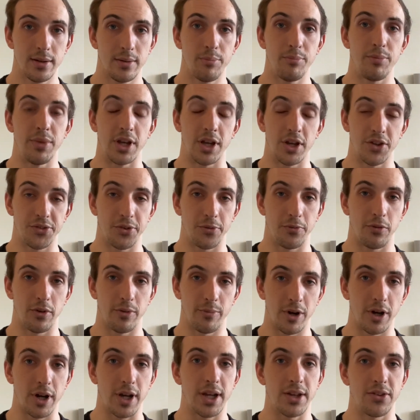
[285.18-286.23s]
because of free
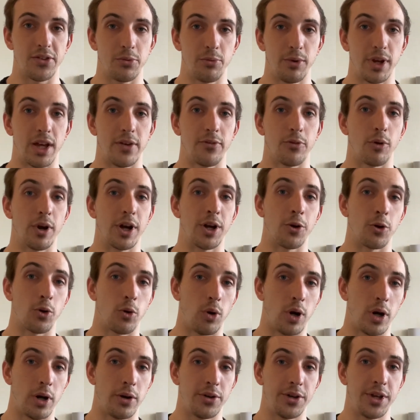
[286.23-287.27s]
markets, we have greater
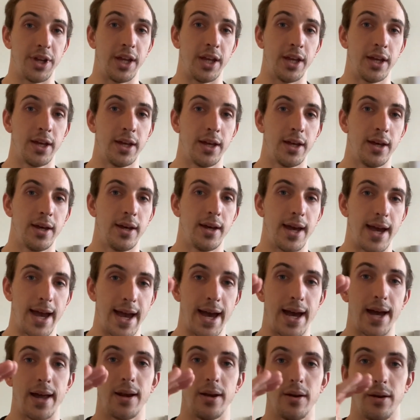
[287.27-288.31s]
quality
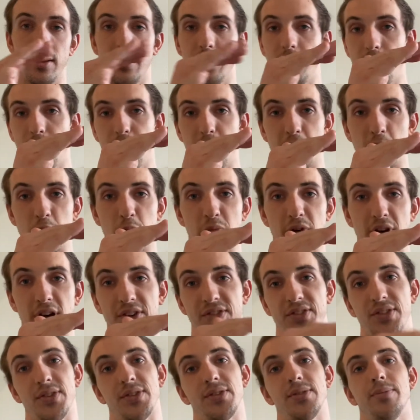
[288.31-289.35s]
at better
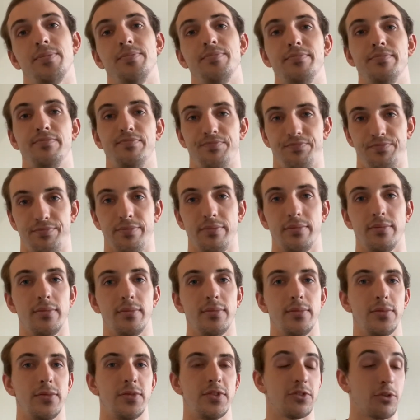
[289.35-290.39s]
prices.
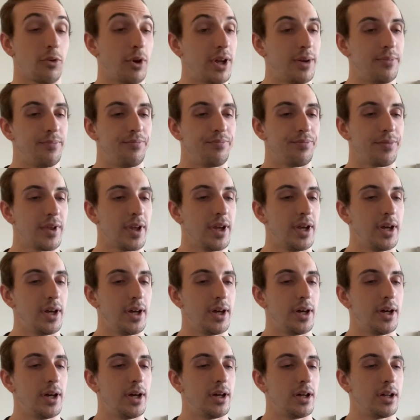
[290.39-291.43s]
It's great.
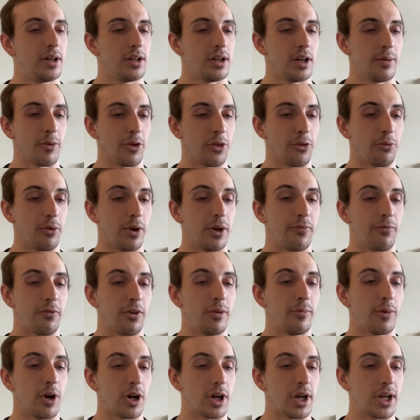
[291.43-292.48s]
Number 3, free
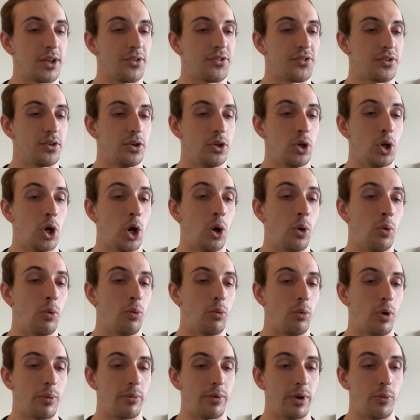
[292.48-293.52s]
markets know
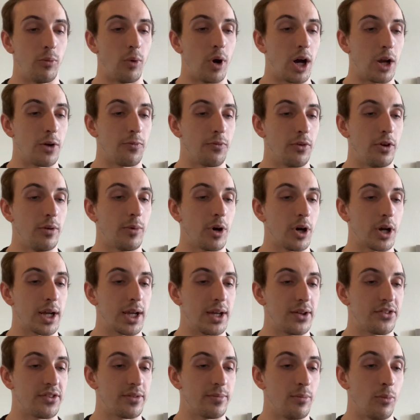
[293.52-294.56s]
what we want. Free
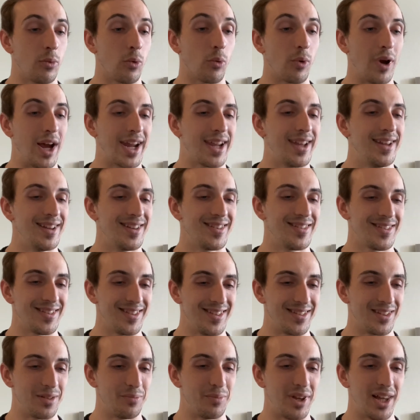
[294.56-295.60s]
markets miraculously
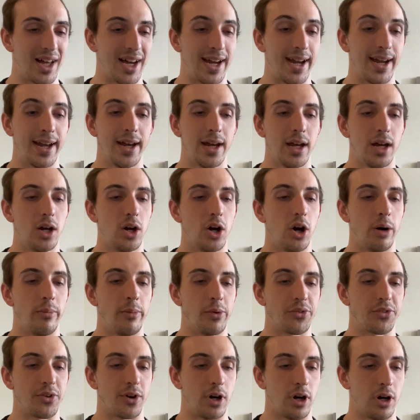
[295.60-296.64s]
supply
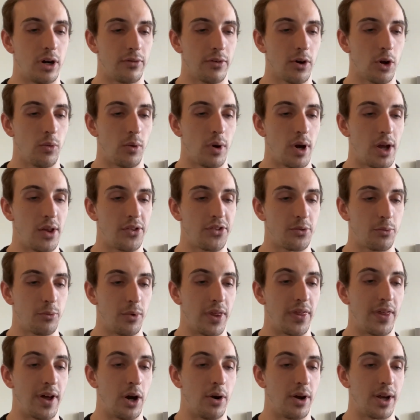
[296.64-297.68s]
almost all of our wants
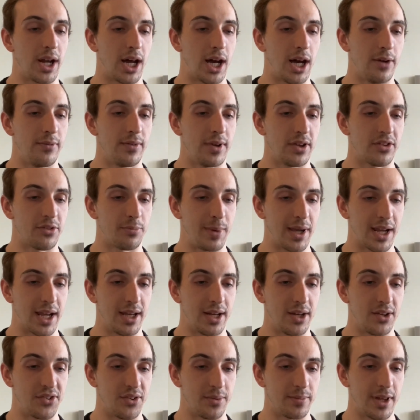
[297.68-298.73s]
without an obvious
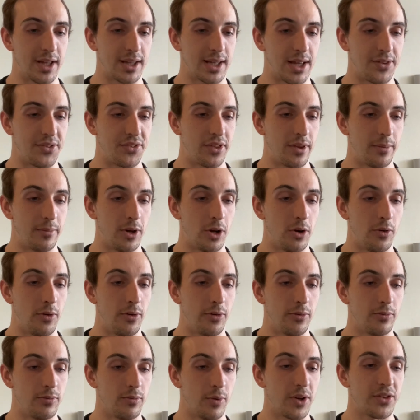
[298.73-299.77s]
mechanism that lets them
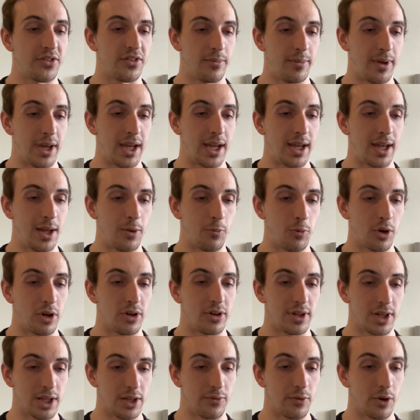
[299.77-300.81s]
know what to make and where to
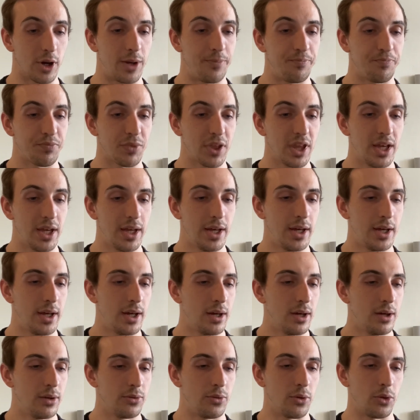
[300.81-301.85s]
deliver it.
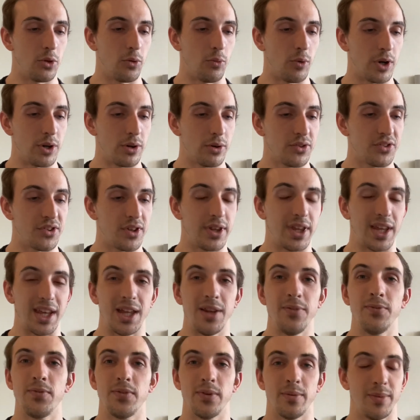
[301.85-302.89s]
Through the wonders of the
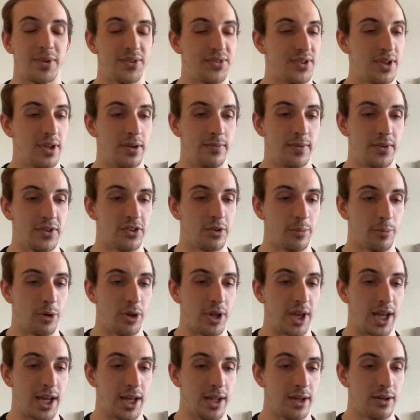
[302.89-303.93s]
infamous invisible
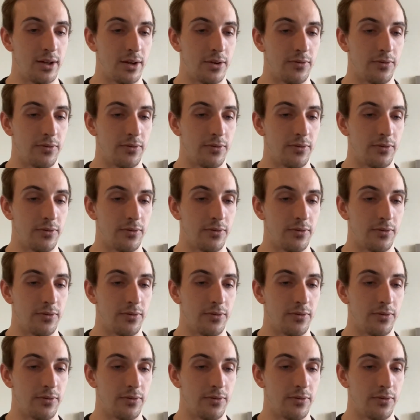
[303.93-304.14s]
hand of